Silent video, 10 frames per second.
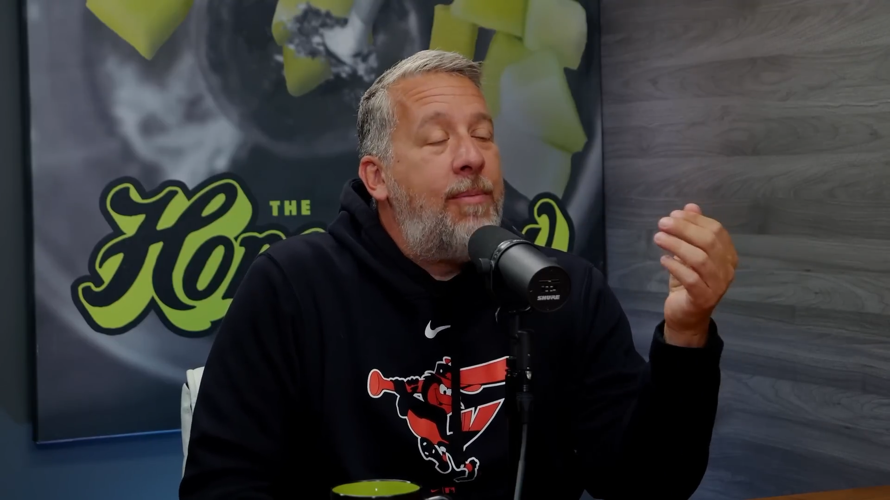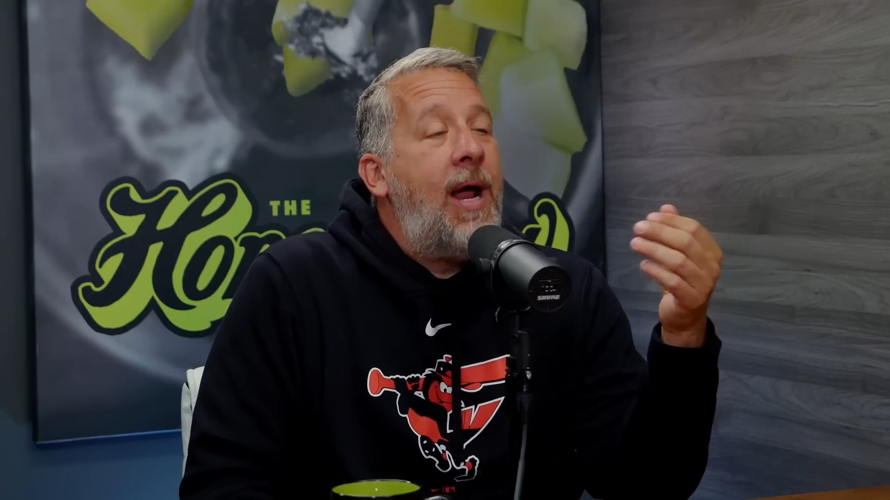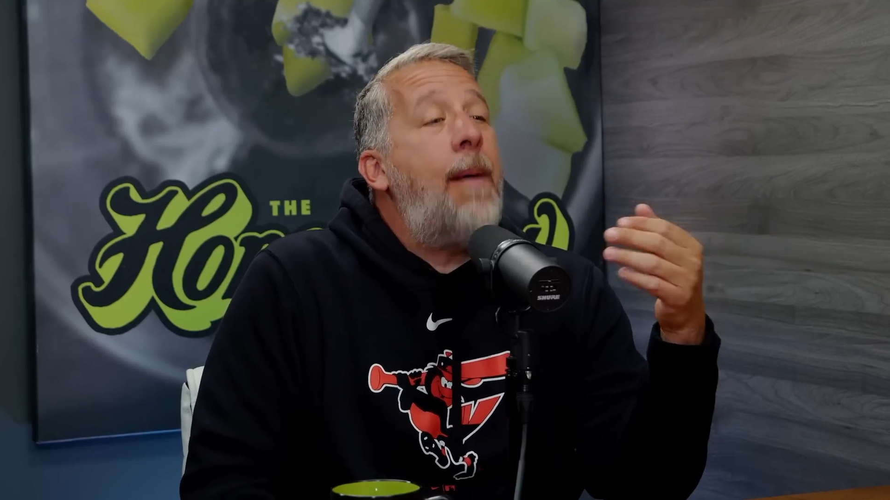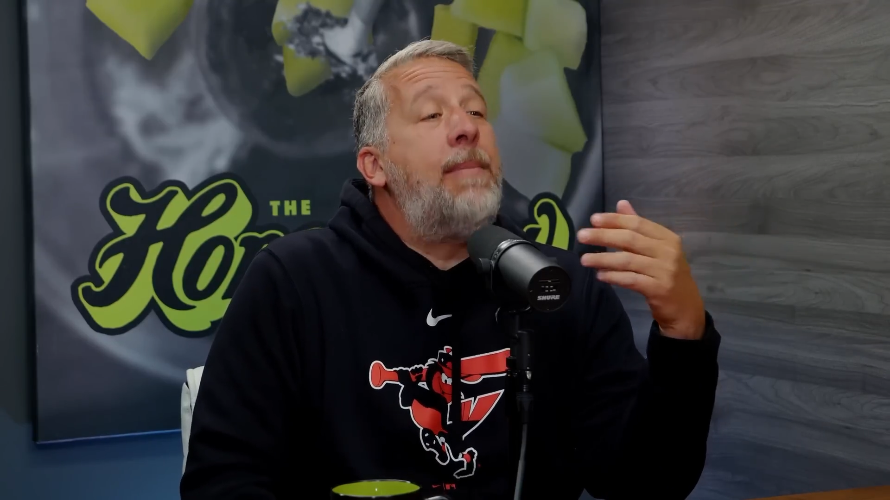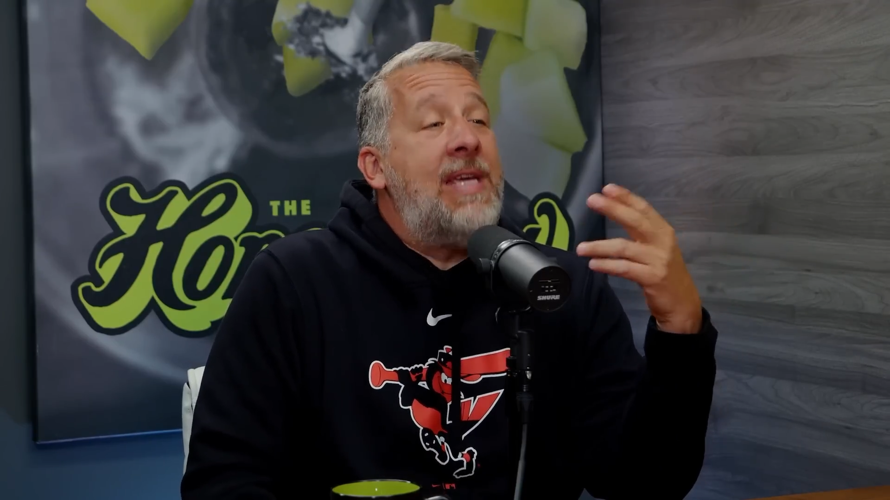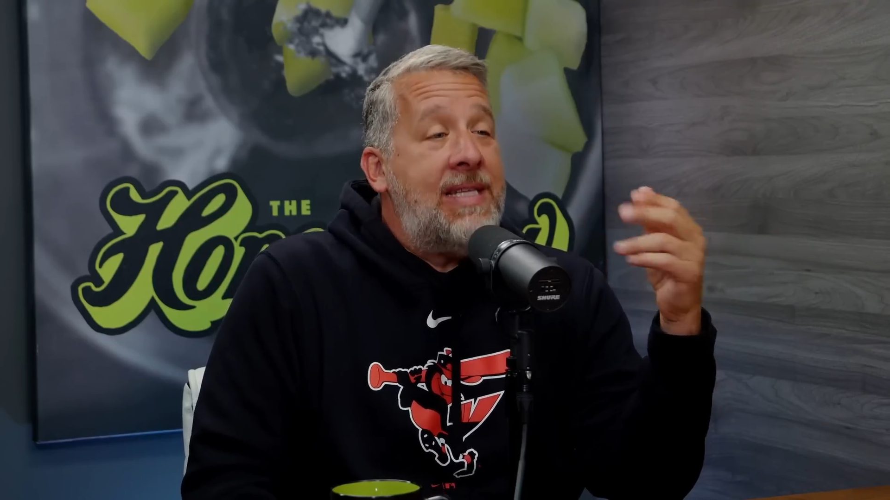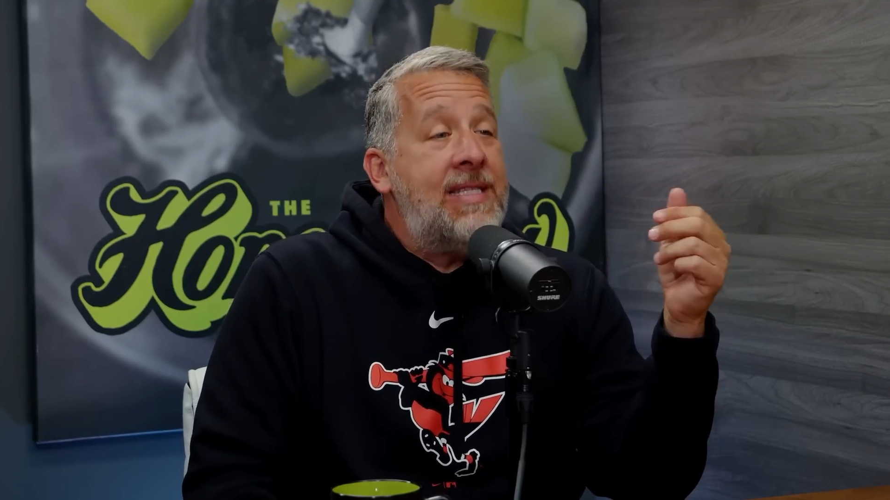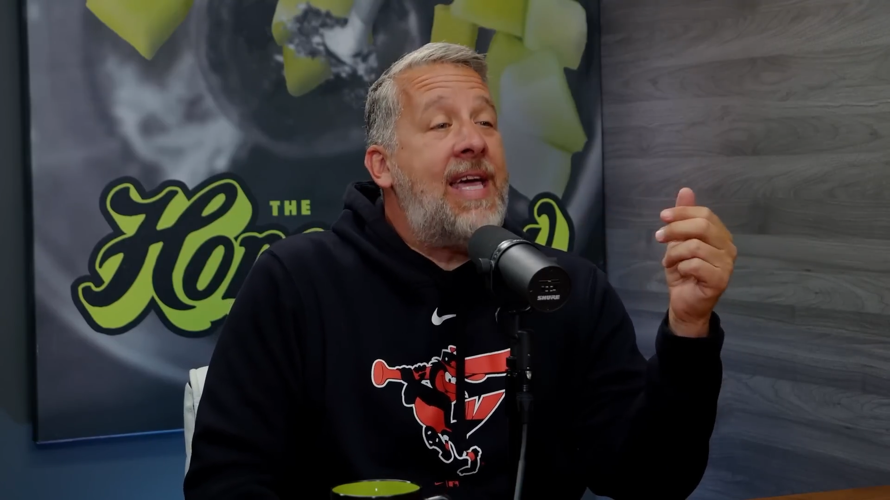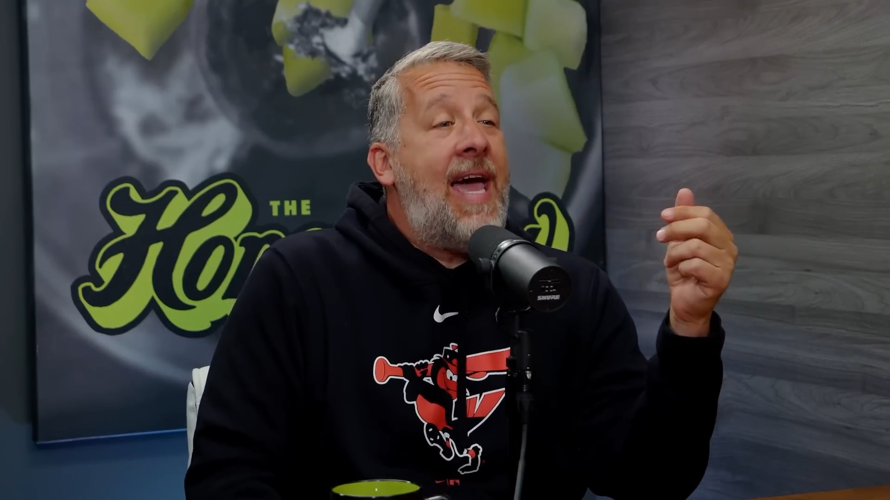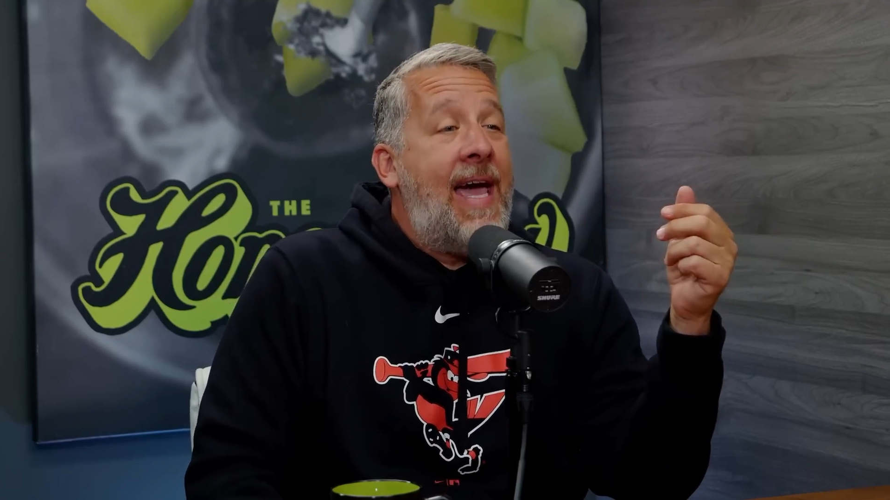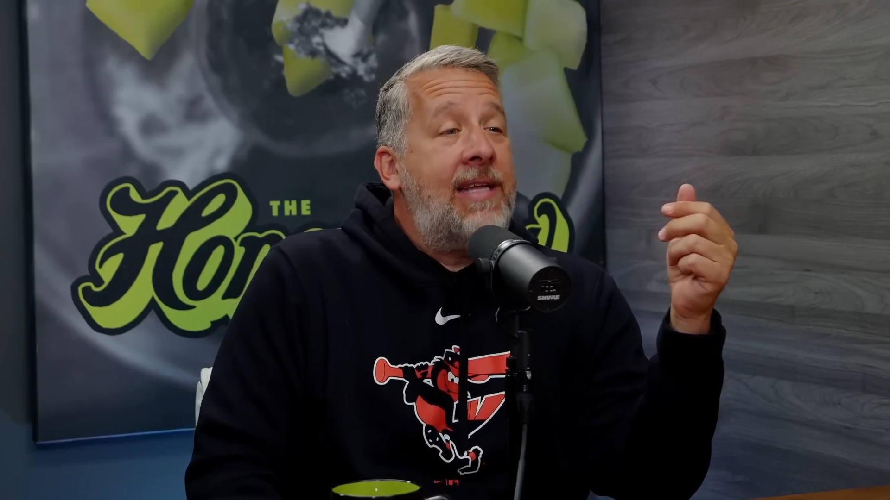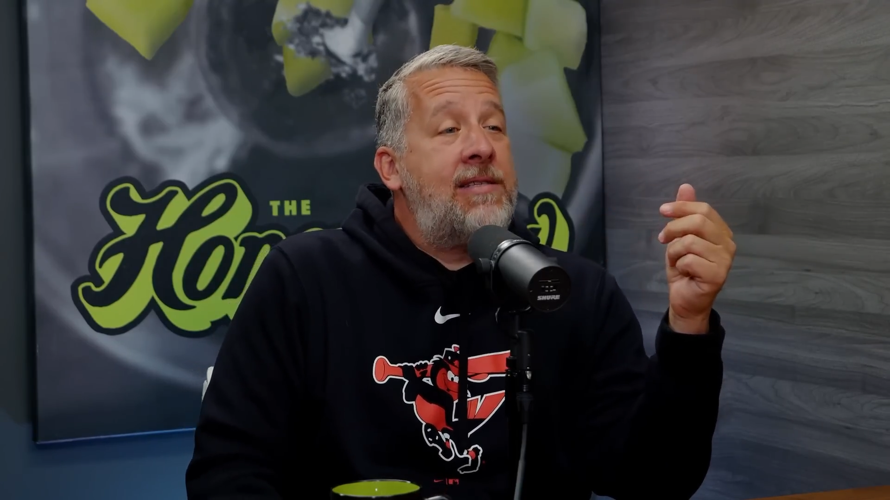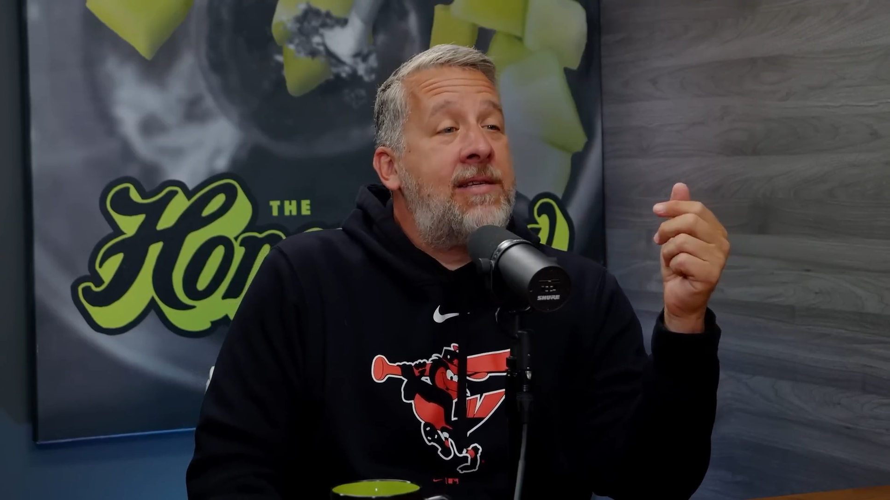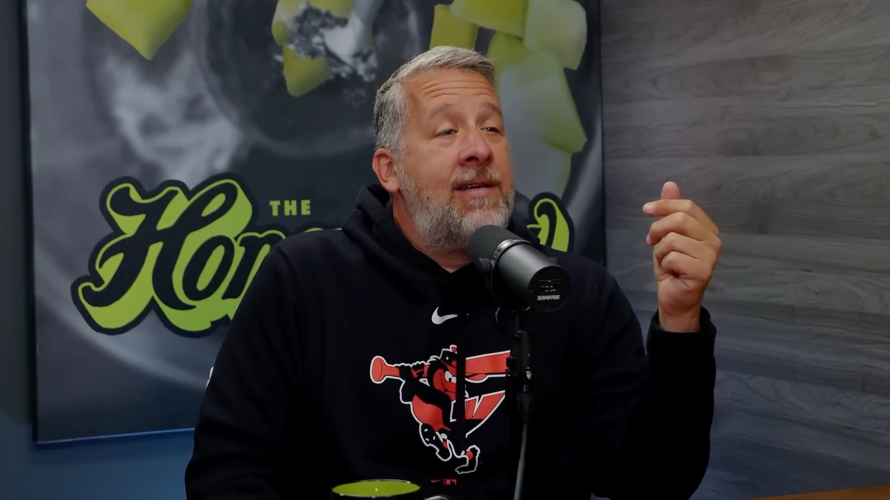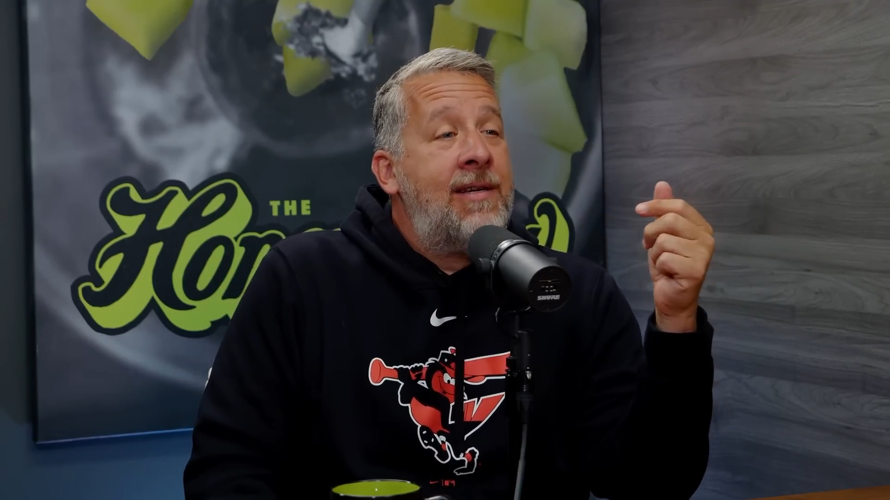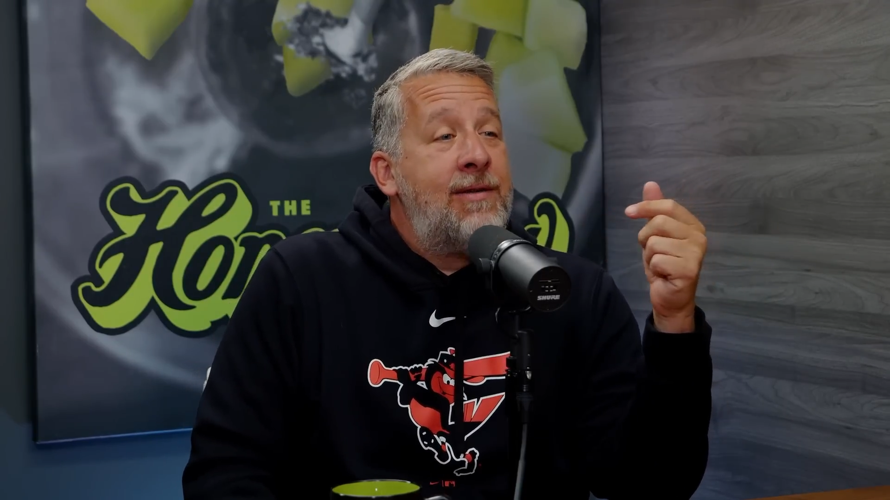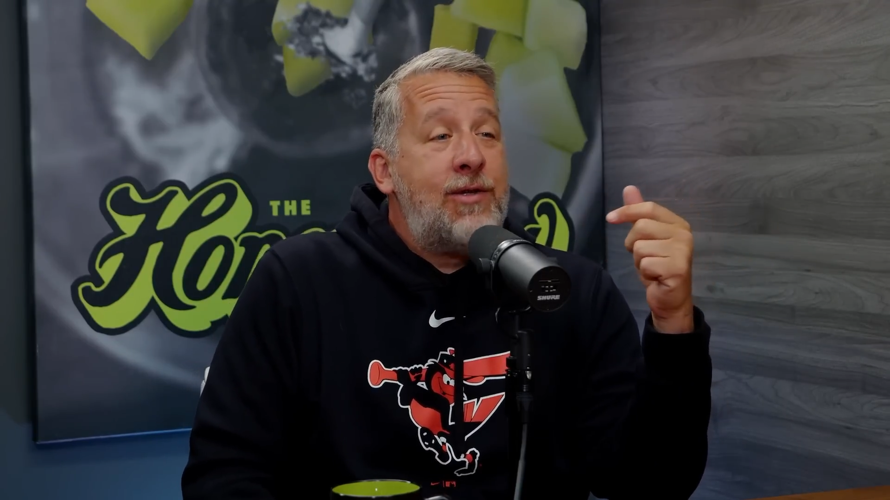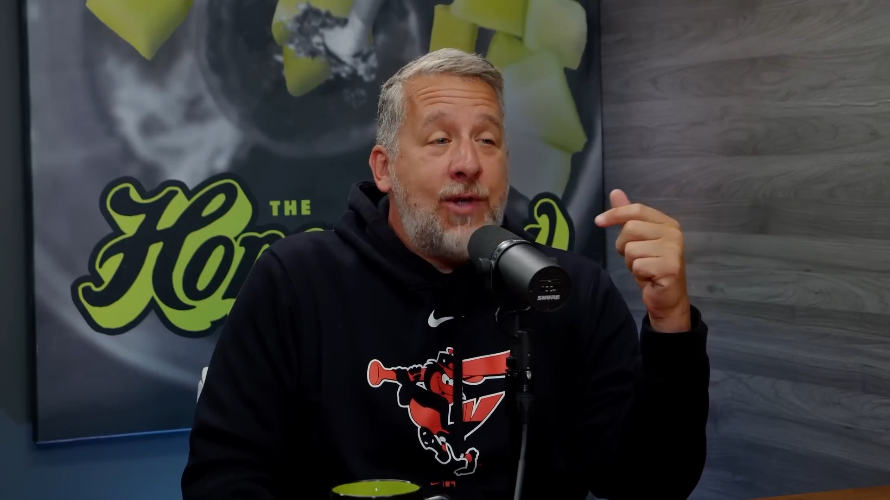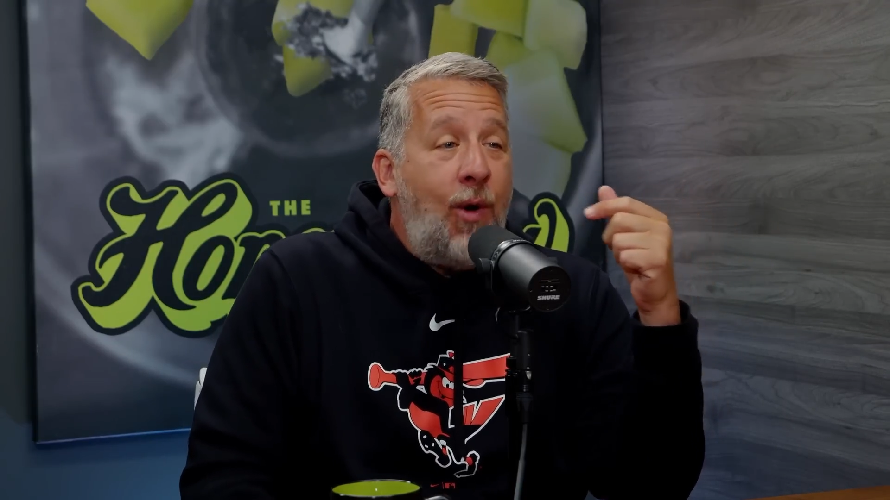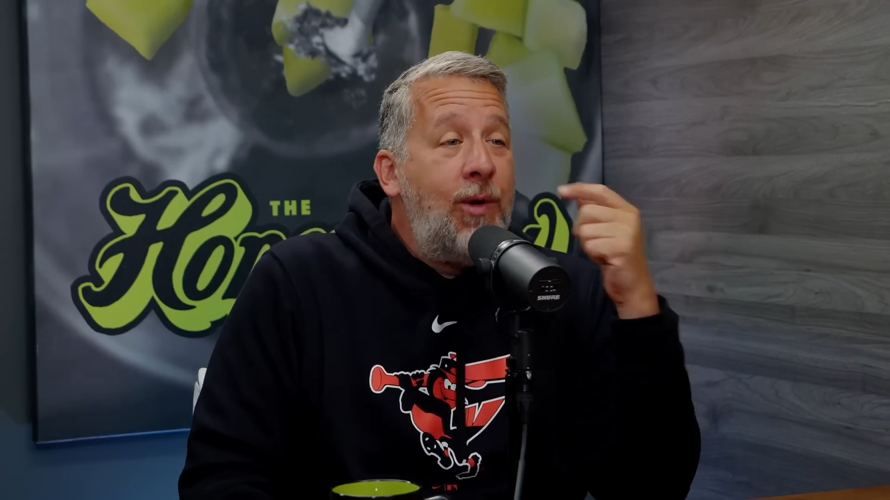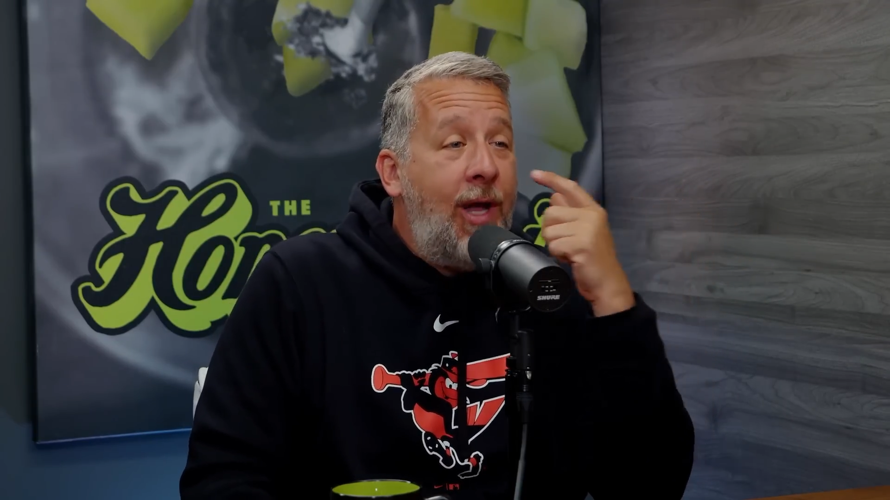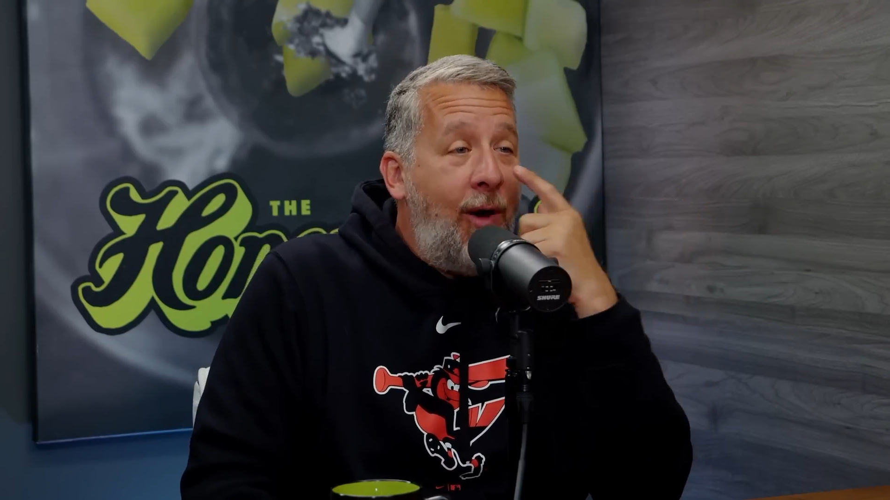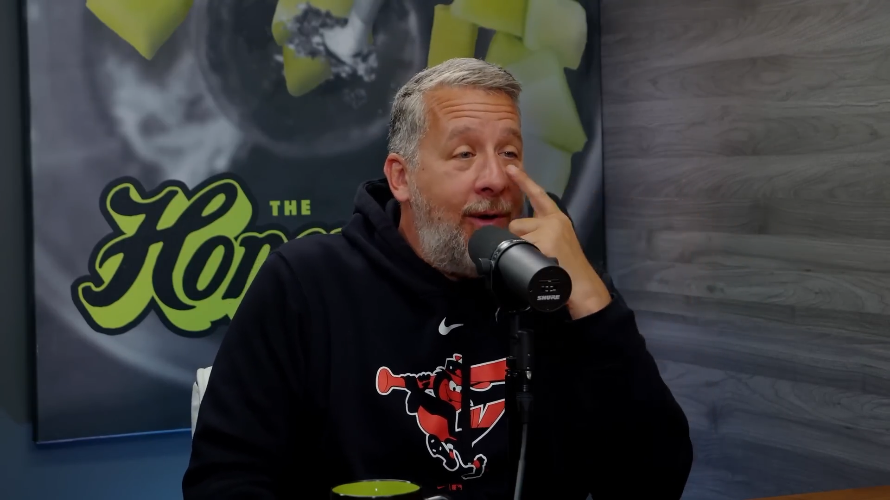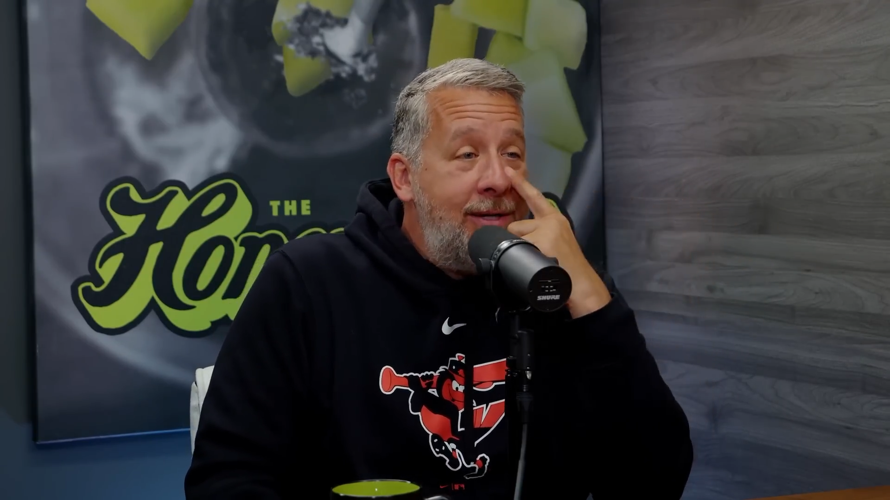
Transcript: and I'm meeting dads solo and